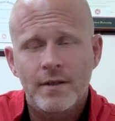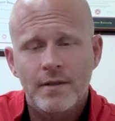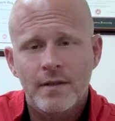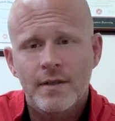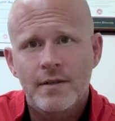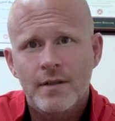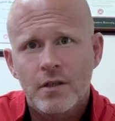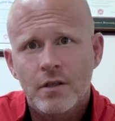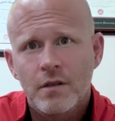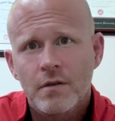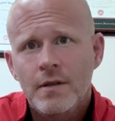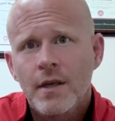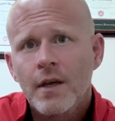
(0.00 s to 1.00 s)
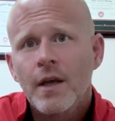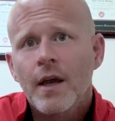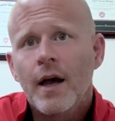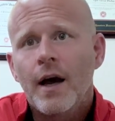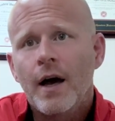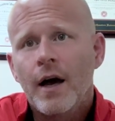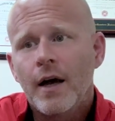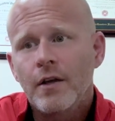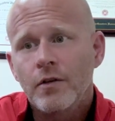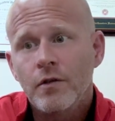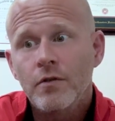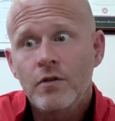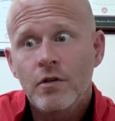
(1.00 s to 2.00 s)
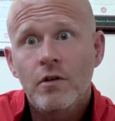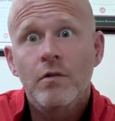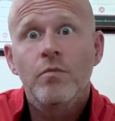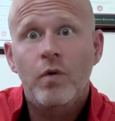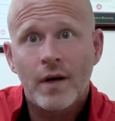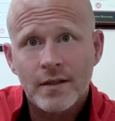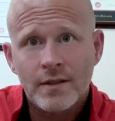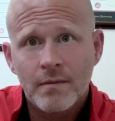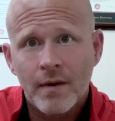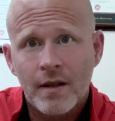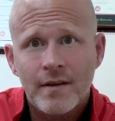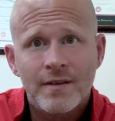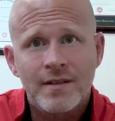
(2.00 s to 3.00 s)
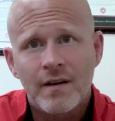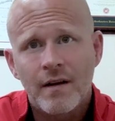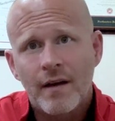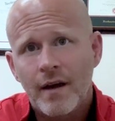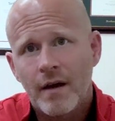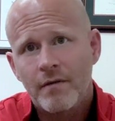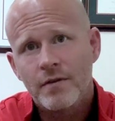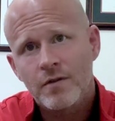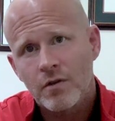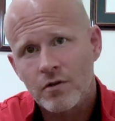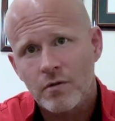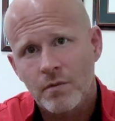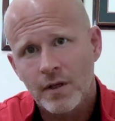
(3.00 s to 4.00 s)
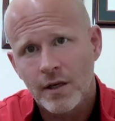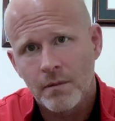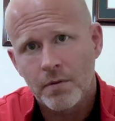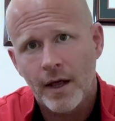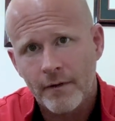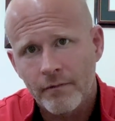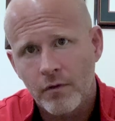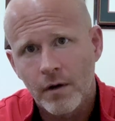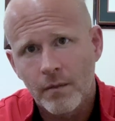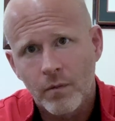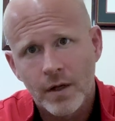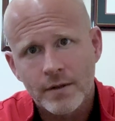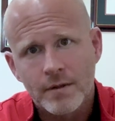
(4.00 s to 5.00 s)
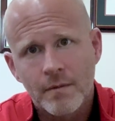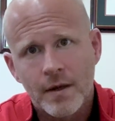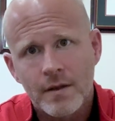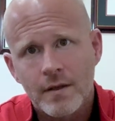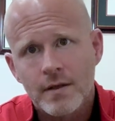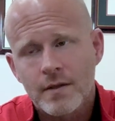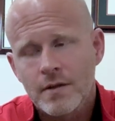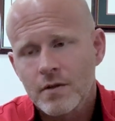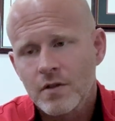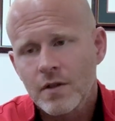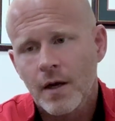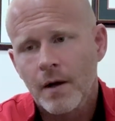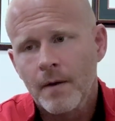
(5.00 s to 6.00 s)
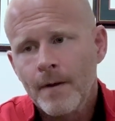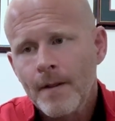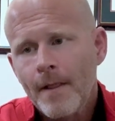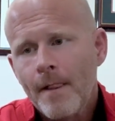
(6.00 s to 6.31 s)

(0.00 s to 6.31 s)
into these issues. YouTube, Whelton Methods, and every social media platform, Whelton Methods. So,